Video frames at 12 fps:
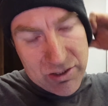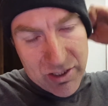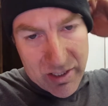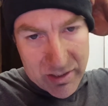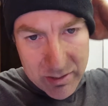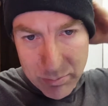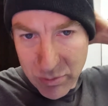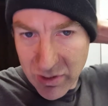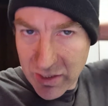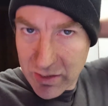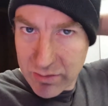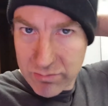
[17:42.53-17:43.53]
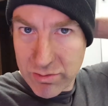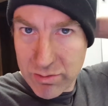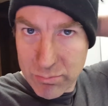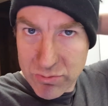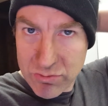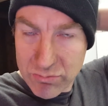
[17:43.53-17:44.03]
inject
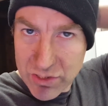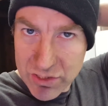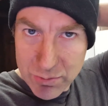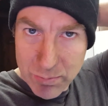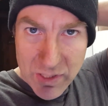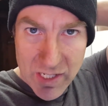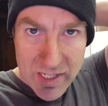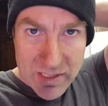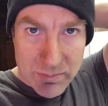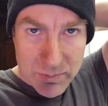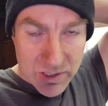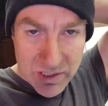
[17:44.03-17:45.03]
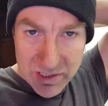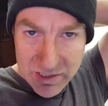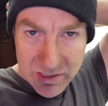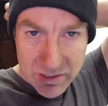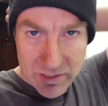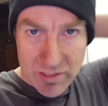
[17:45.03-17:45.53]
platelet-rich
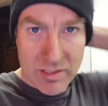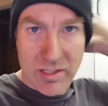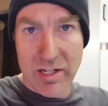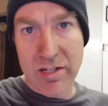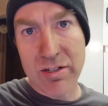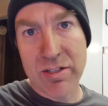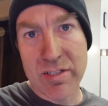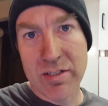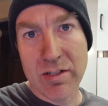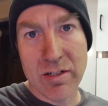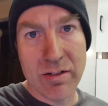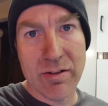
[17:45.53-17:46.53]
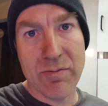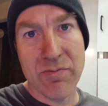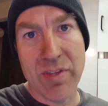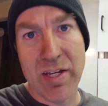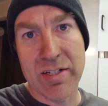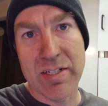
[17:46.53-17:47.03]
plasma into the area
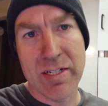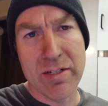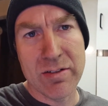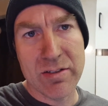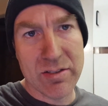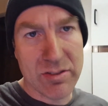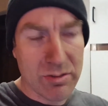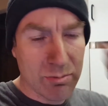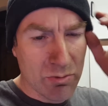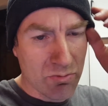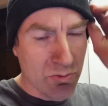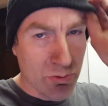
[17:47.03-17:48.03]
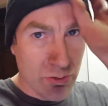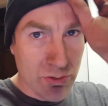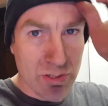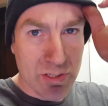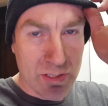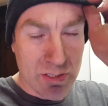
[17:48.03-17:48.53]
a day or two
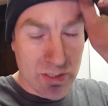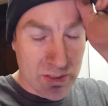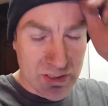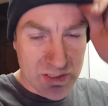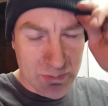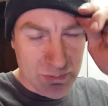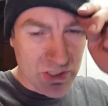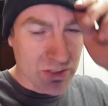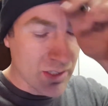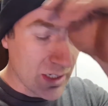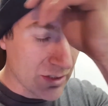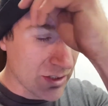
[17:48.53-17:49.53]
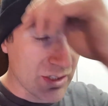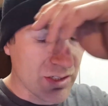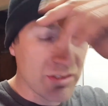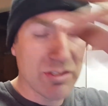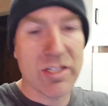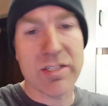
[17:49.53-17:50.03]
before the stem cells
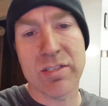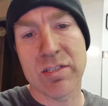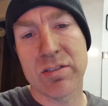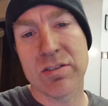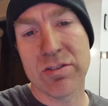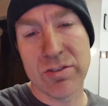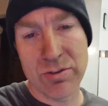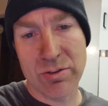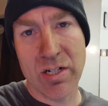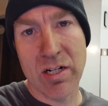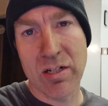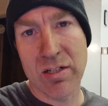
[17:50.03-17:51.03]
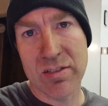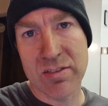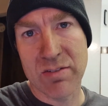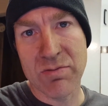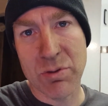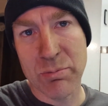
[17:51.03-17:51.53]
actually get injected, to
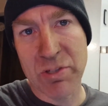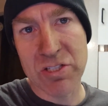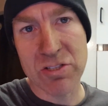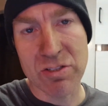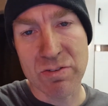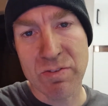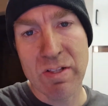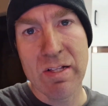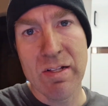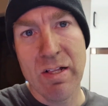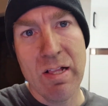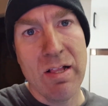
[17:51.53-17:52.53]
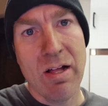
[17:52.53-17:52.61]
cause inflammation,